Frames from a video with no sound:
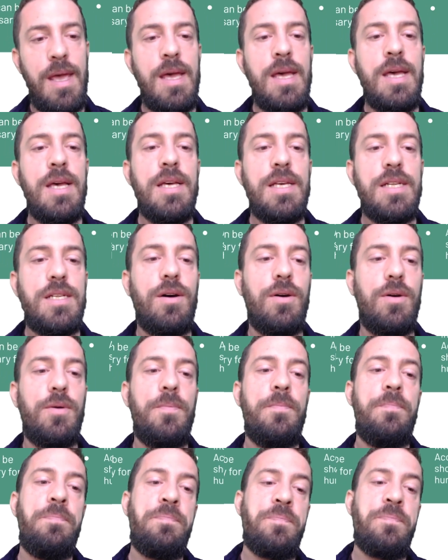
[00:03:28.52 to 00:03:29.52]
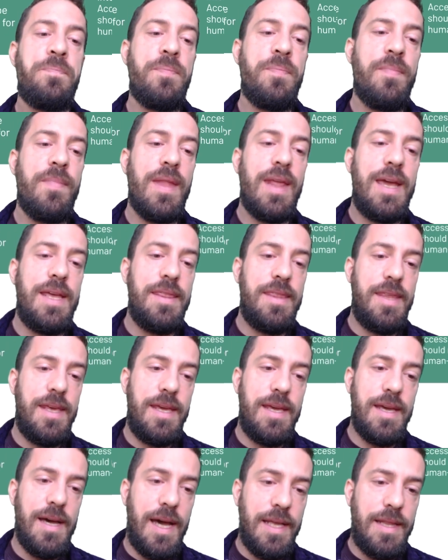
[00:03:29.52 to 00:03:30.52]
So in
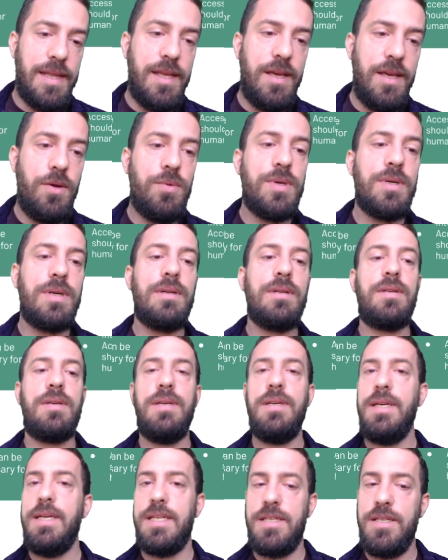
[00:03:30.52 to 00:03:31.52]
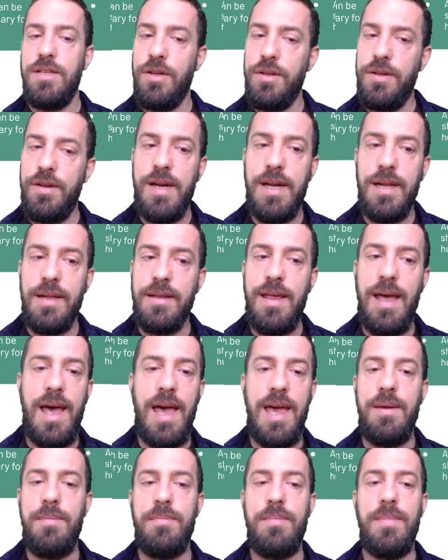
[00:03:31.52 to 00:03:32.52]
the IT world, it's non-real
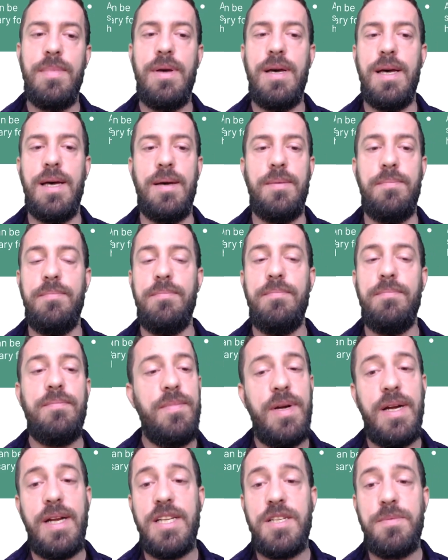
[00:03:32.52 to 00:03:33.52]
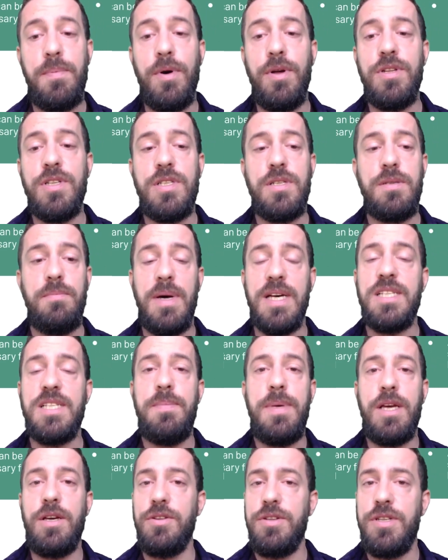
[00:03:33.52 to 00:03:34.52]
time. The response must
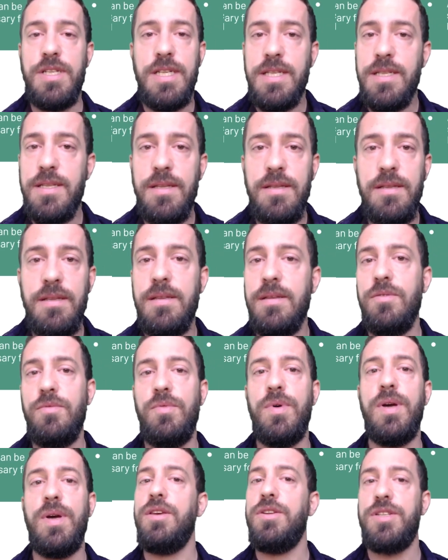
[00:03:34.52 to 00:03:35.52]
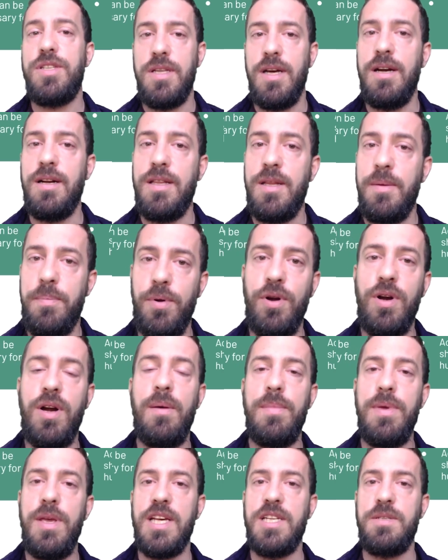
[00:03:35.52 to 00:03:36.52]
be consistent. When you start a
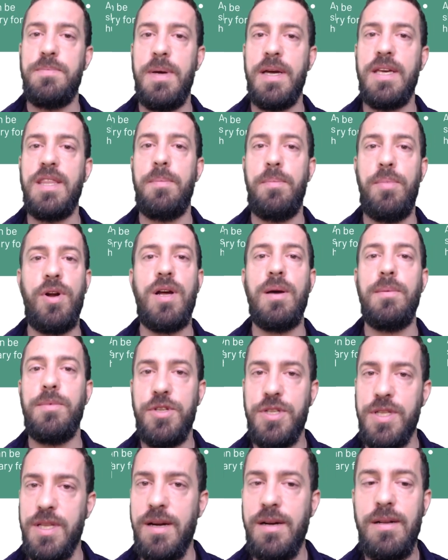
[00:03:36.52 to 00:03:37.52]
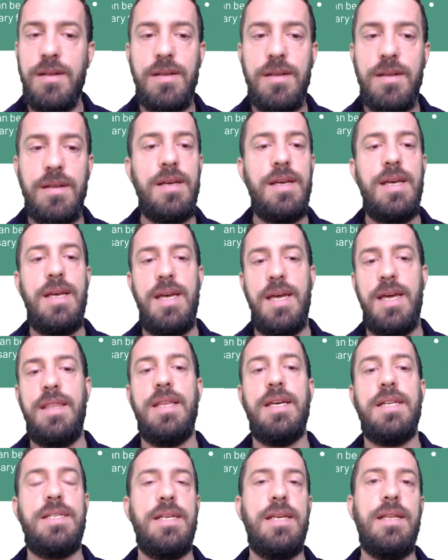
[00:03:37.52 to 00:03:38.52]
program, you expect the program to start, and
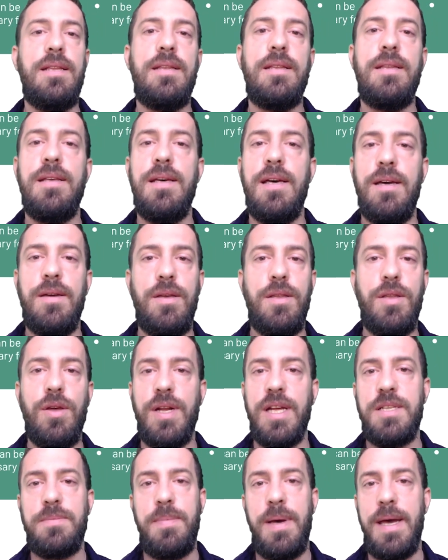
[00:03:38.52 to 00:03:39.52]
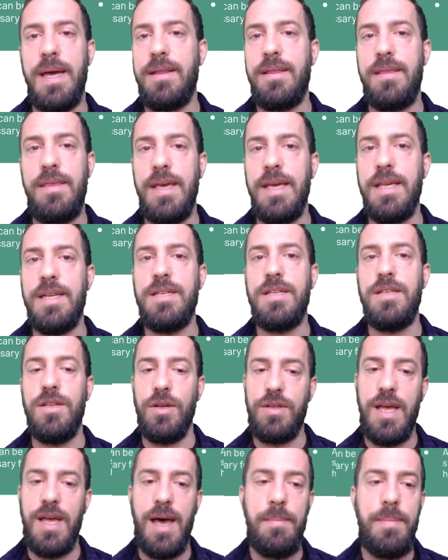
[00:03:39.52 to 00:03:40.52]
that's it. You don't expect things
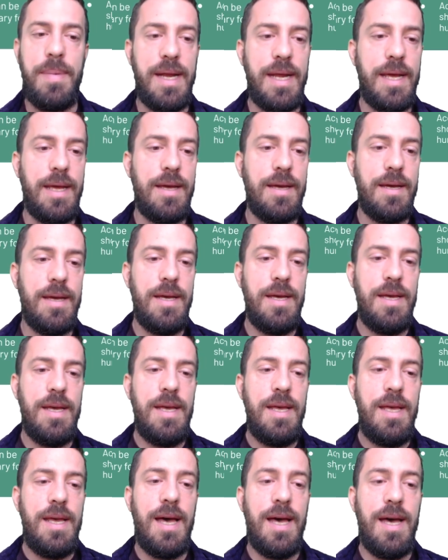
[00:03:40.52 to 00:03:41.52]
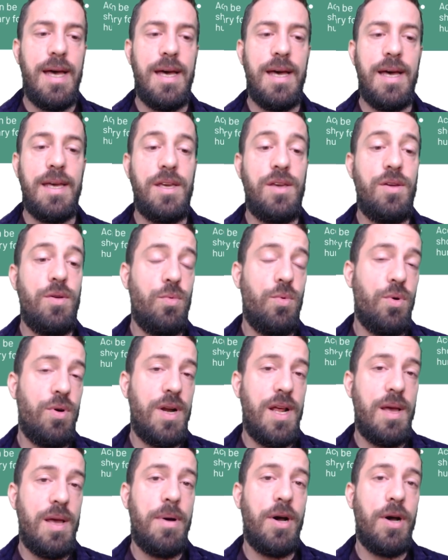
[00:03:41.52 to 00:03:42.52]
not happening. You
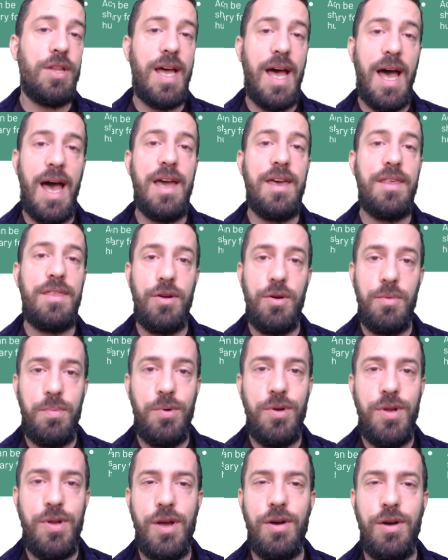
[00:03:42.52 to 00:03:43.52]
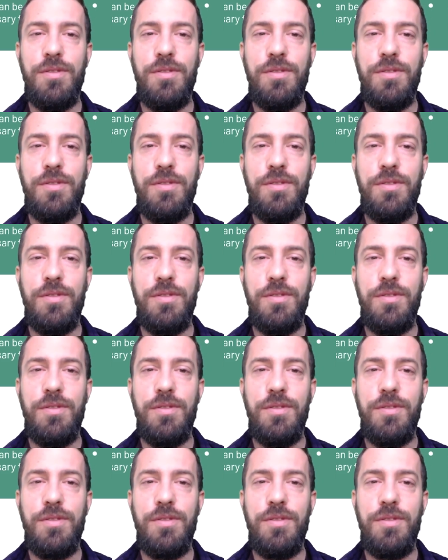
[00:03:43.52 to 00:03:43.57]
worry about high throughput. You